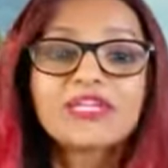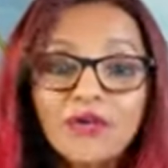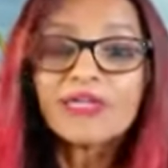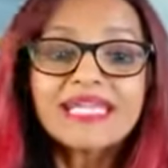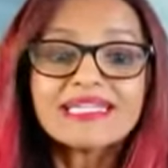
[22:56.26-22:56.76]

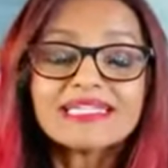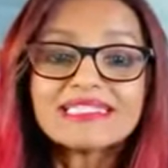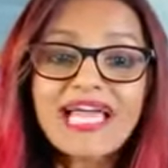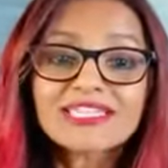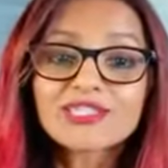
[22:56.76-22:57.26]
but not get
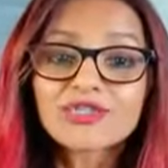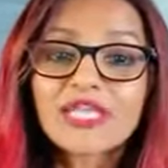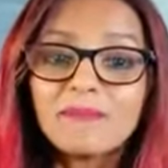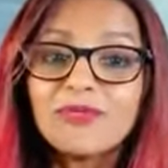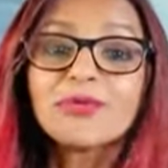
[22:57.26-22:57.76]
attached
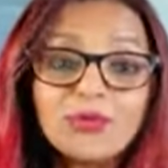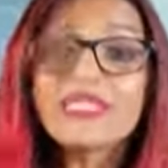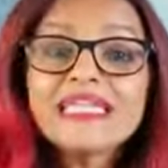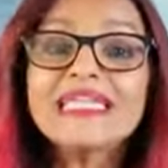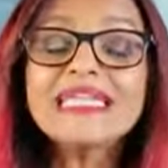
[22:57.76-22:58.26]
to them. You
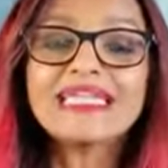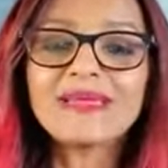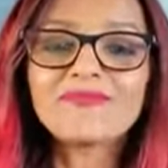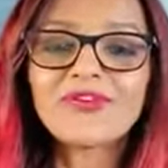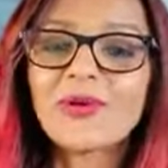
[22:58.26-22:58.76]
don't
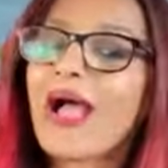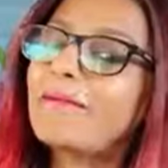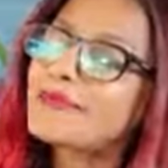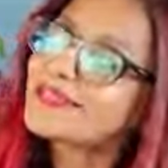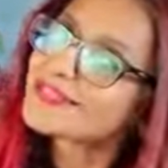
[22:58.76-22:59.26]
need them for your
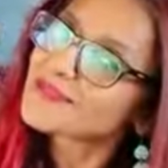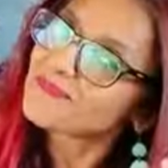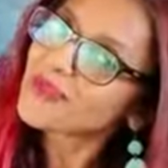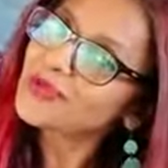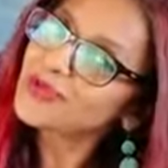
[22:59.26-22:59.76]
happiness.
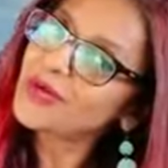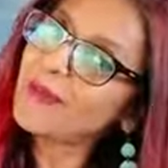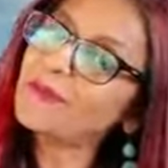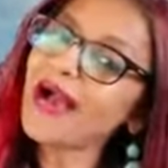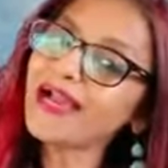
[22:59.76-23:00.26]
You
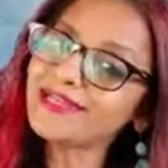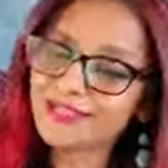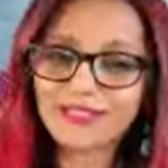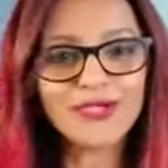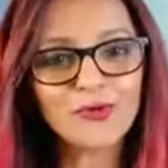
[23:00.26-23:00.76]
come back
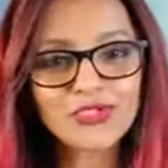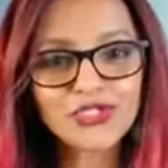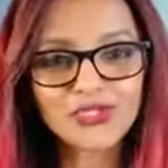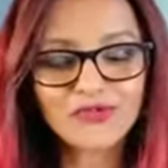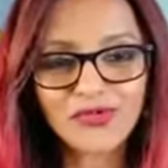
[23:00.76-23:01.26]
into the
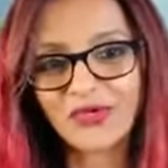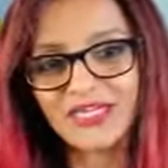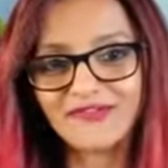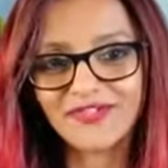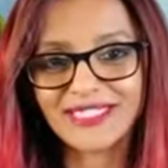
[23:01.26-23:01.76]
ocean of your
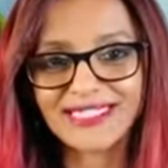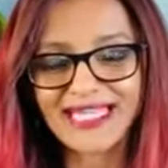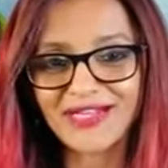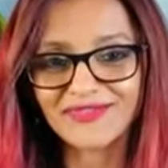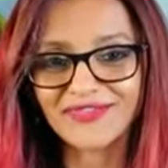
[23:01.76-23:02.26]
infinite
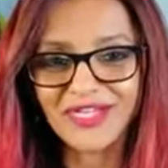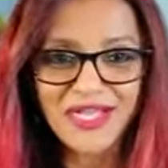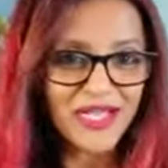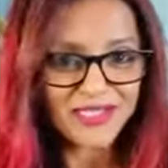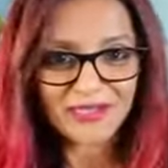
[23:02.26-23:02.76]
self.
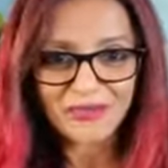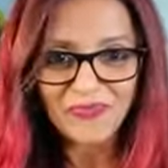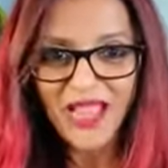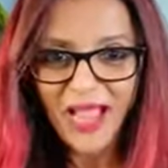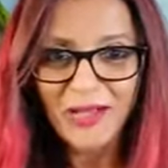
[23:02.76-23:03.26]

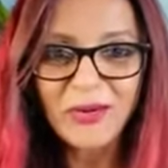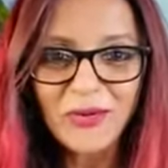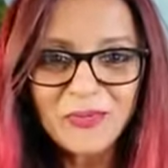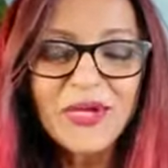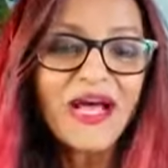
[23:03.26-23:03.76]
So I
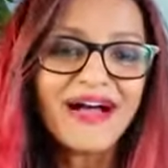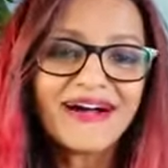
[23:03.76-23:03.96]
hope